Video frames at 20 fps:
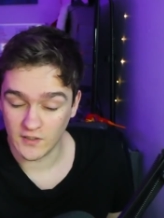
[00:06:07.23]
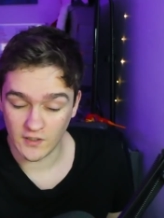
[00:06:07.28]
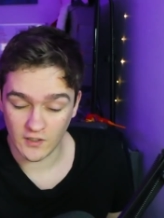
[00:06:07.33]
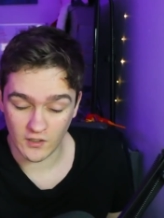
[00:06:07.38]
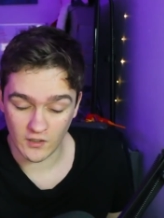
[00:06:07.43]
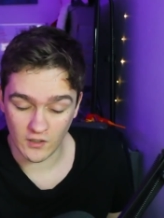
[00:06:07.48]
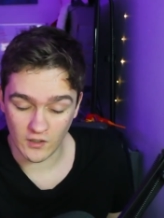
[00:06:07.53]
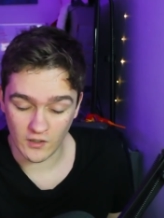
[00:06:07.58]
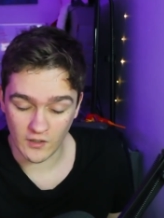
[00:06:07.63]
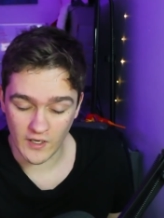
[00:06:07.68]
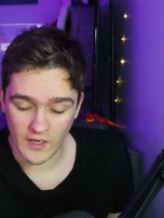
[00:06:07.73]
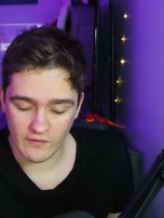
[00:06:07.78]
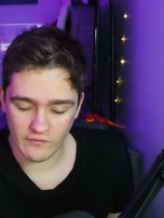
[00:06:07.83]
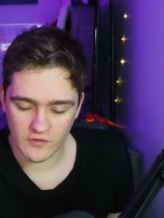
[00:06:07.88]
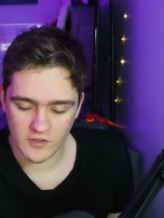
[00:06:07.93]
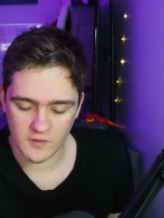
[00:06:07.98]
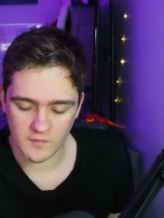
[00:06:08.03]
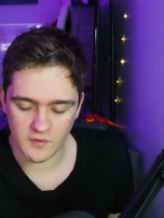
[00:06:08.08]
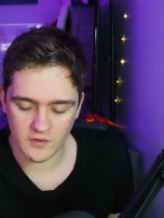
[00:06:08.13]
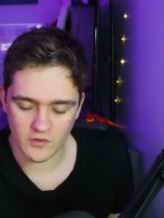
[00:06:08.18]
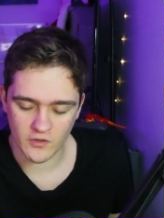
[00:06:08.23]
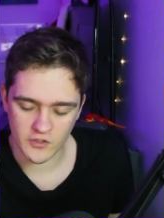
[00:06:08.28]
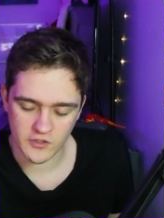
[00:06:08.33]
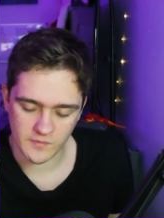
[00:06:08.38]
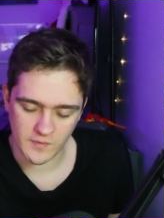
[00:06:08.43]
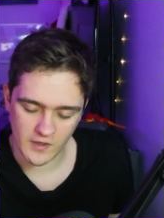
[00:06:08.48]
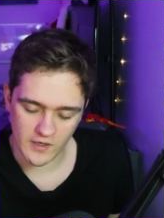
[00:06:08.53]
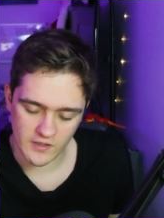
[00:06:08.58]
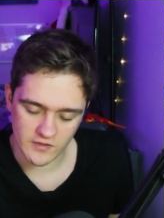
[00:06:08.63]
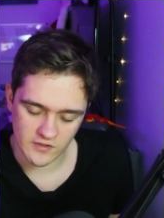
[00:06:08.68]
Oh, every time I
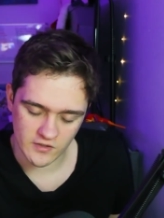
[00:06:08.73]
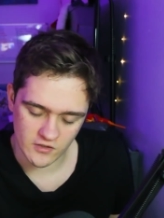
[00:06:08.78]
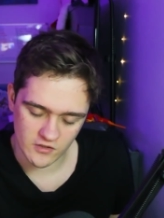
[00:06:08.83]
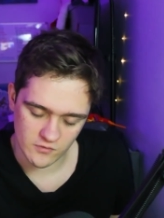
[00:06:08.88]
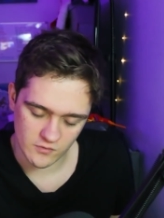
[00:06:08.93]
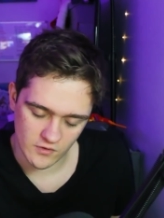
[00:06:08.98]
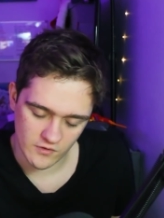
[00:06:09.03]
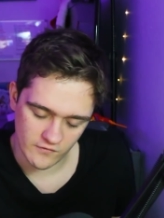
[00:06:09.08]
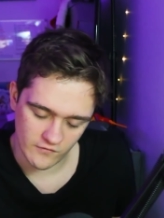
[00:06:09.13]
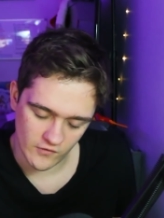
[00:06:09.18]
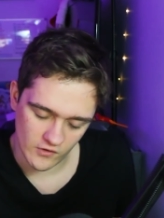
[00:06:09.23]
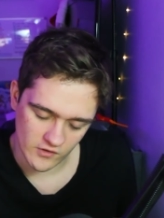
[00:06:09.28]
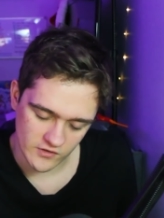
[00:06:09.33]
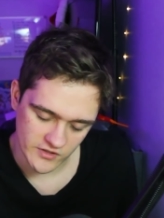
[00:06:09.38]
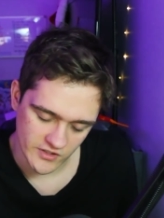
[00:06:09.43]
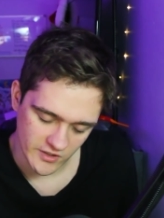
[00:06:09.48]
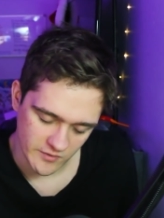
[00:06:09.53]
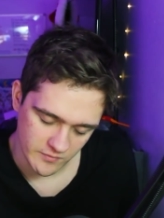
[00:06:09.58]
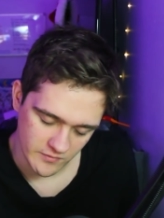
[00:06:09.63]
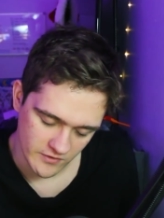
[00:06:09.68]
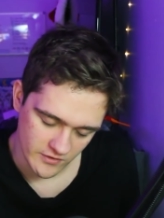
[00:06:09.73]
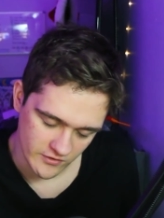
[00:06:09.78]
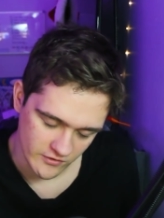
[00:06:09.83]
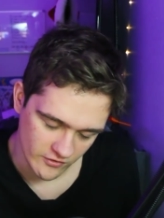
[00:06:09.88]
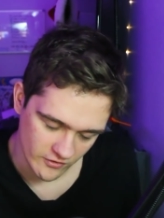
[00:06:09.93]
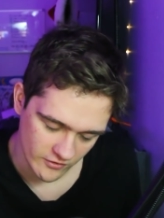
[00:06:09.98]
close my eyes, I just want to fall asleep in the